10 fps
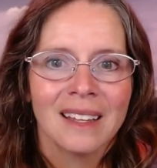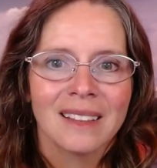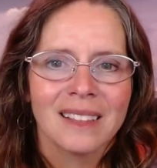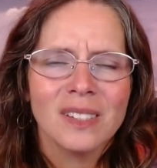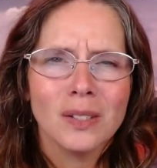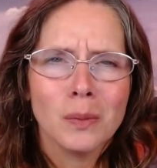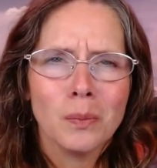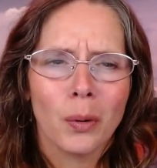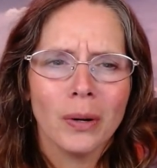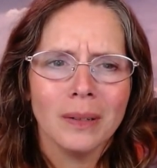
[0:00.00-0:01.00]
This is
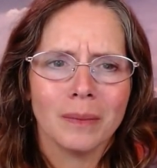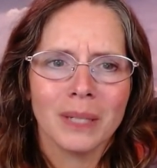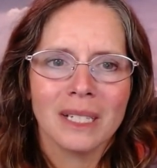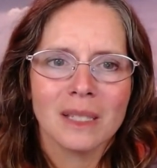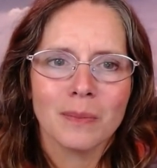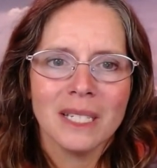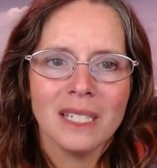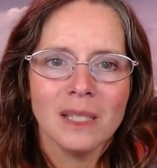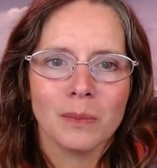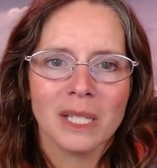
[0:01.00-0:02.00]
important because
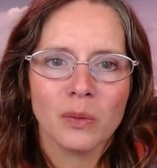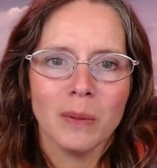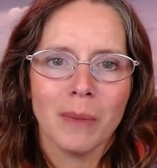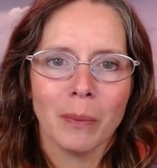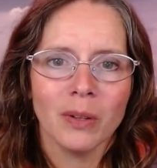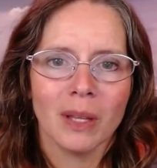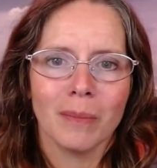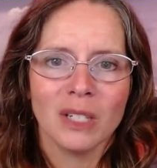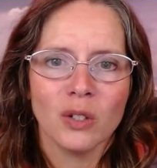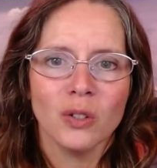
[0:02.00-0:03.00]
mentees must remember that
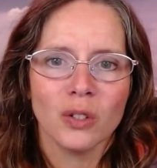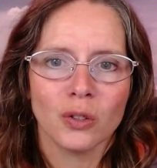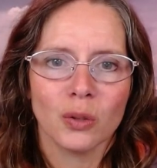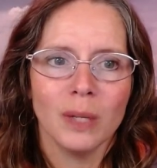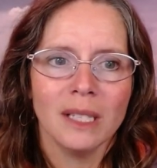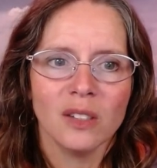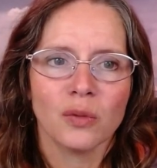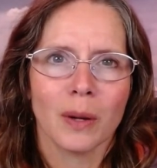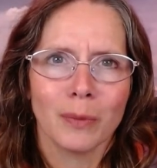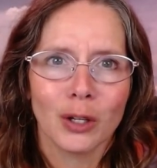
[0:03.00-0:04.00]
mentors are doing this
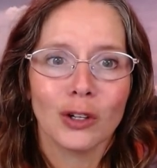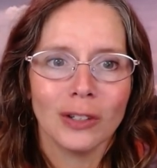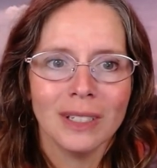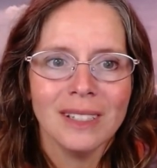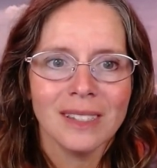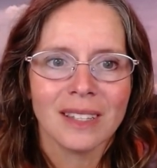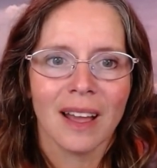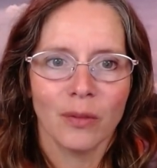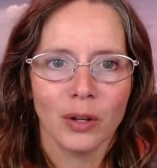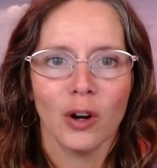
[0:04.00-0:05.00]
from the goodness
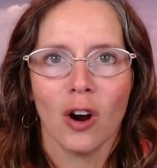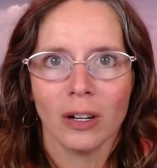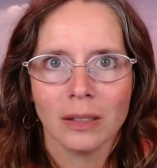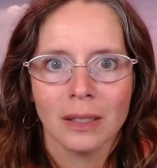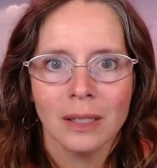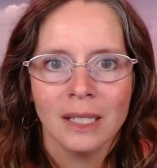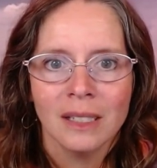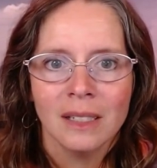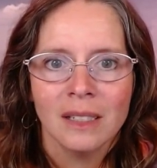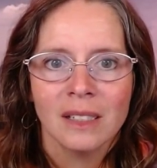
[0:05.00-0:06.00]
of their heart.
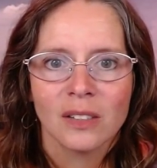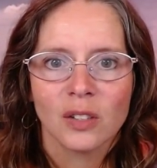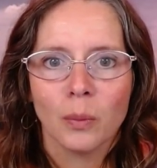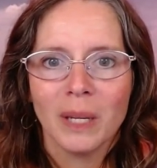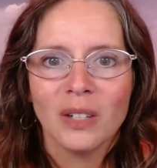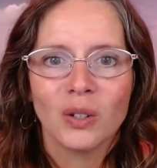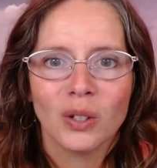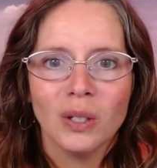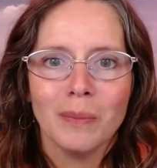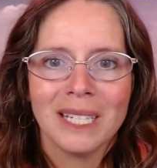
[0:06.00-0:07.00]
So being a
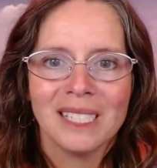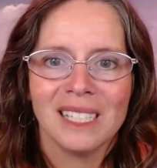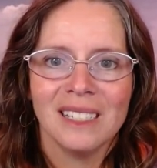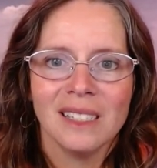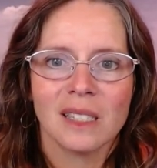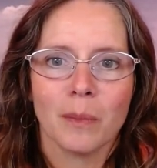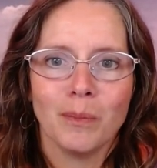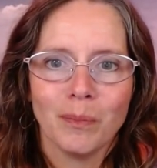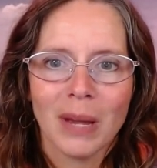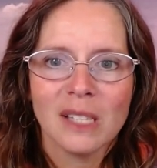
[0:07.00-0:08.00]
good mentee is the
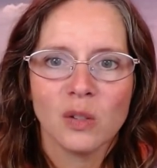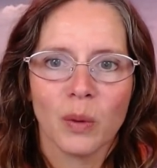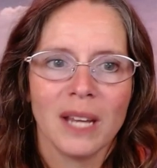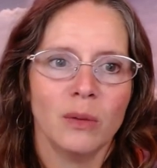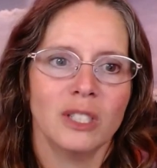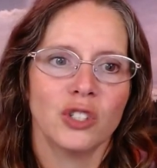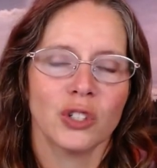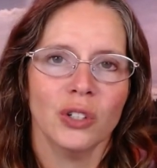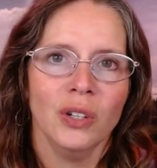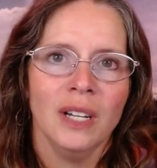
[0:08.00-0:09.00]
best way to
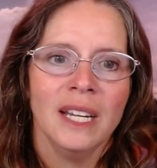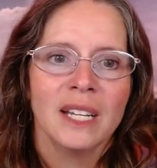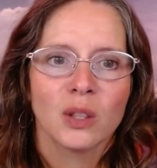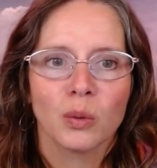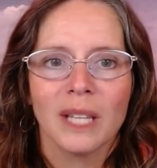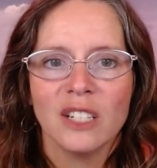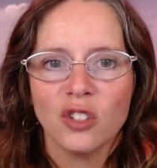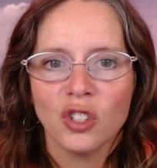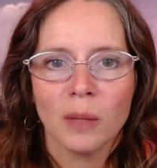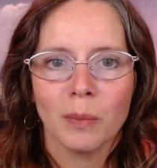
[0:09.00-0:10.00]
ensure the
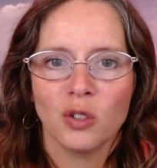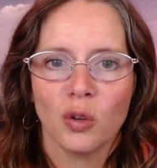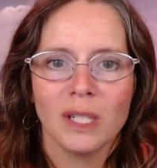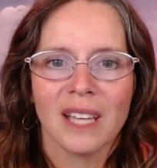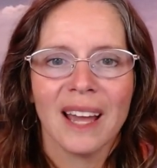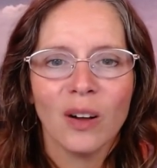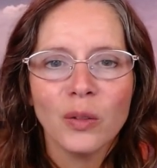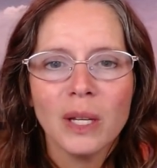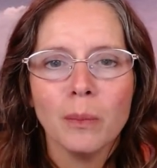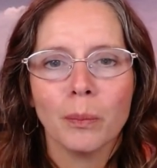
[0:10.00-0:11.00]
relationship enjoys a
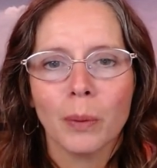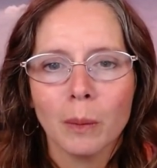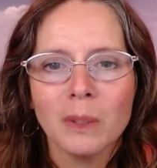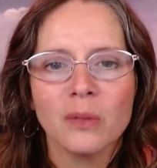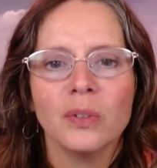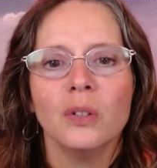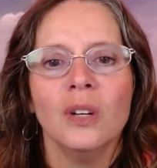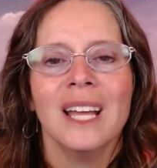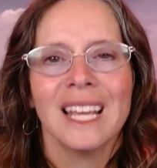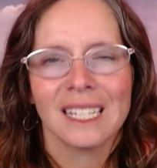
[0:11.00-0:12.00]
healthy, purposeful
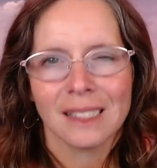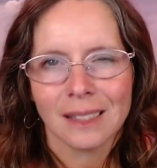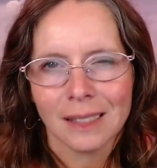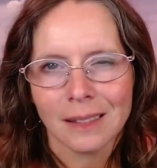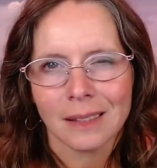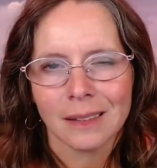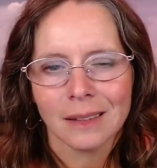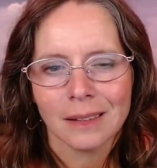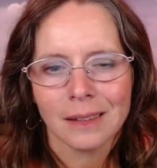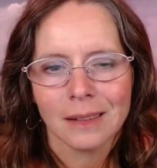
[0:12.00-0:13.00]

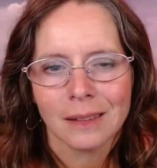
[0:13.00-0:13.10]
existence.